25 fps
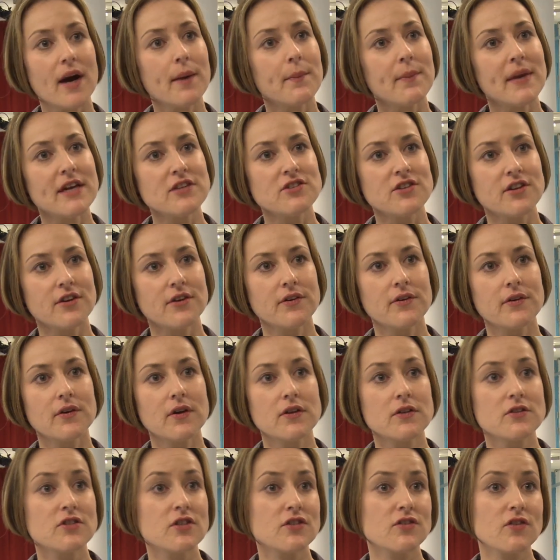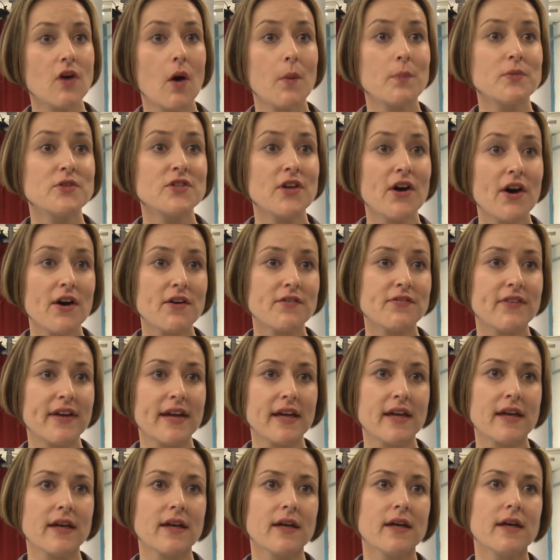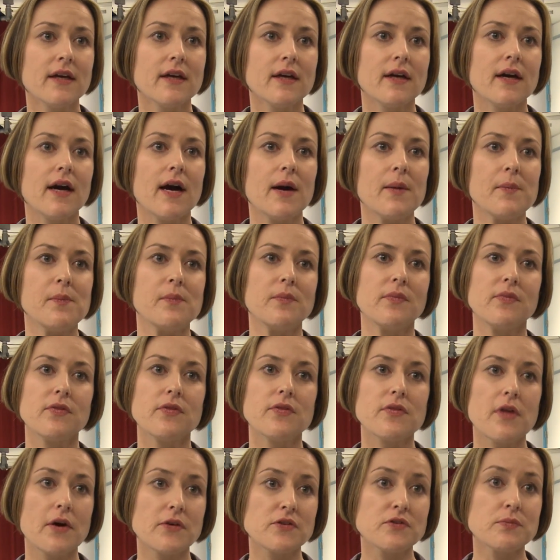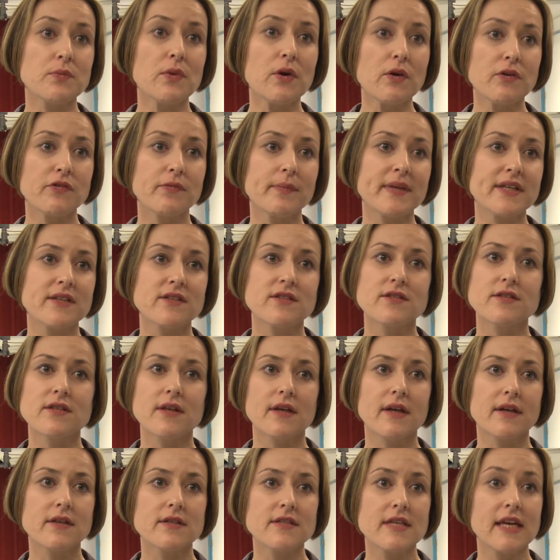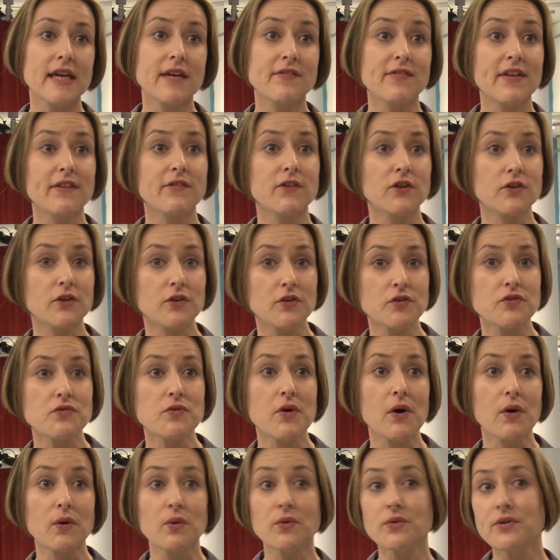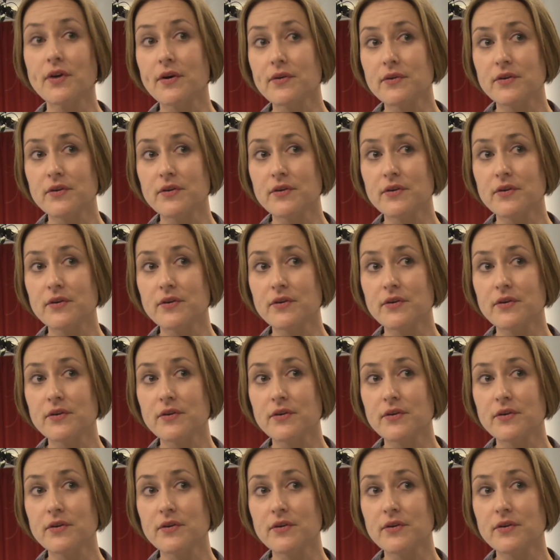I measure just observing those movements, seeing if they've got control or no